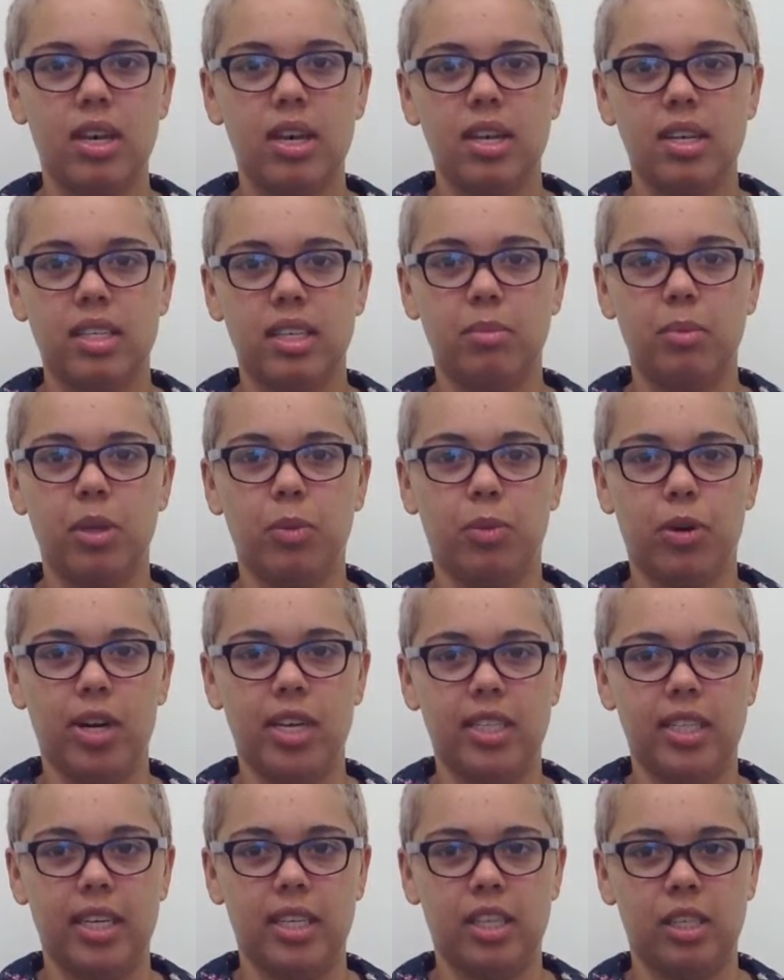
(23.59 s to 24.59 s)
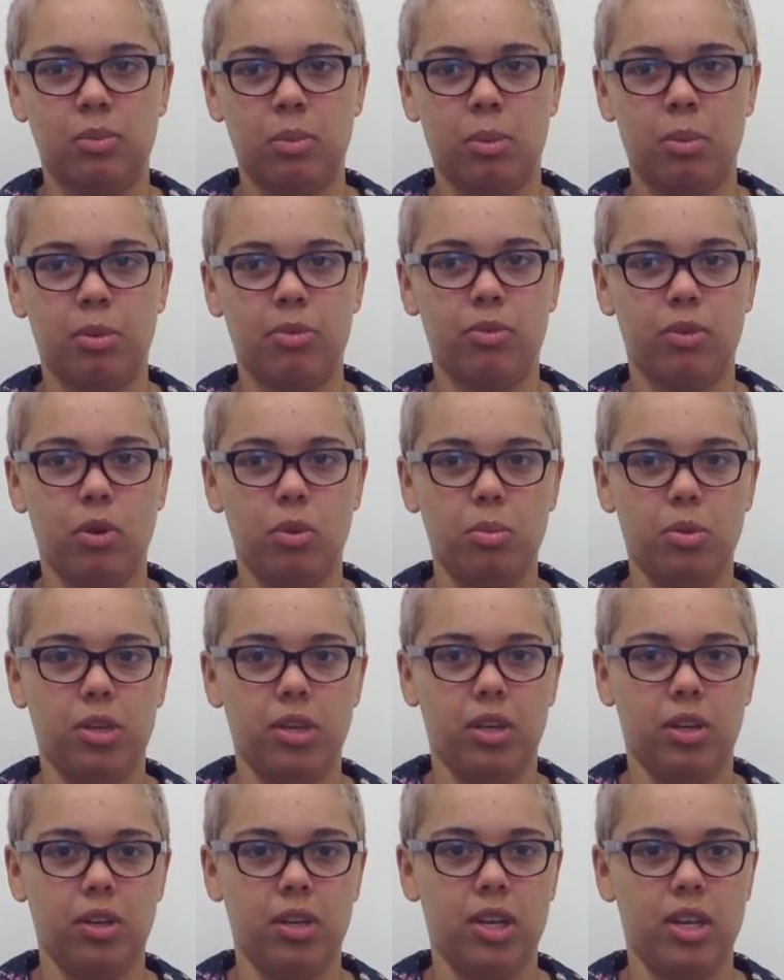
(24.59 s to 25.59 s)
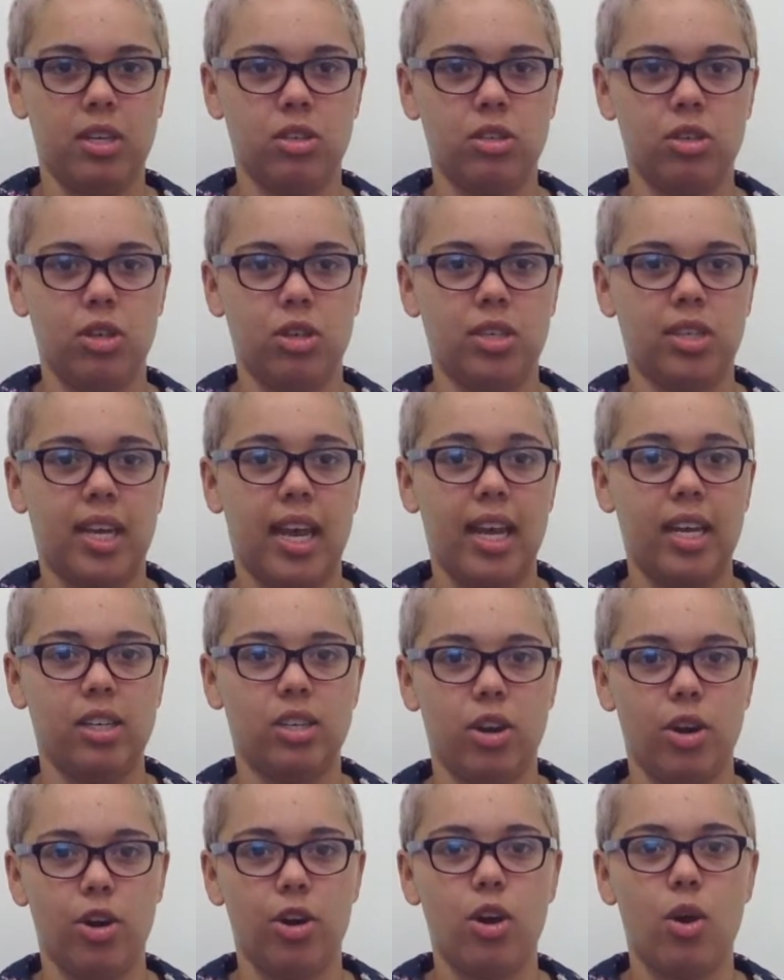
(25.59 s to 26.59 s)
Similar processes were performed on the introduced cane toad,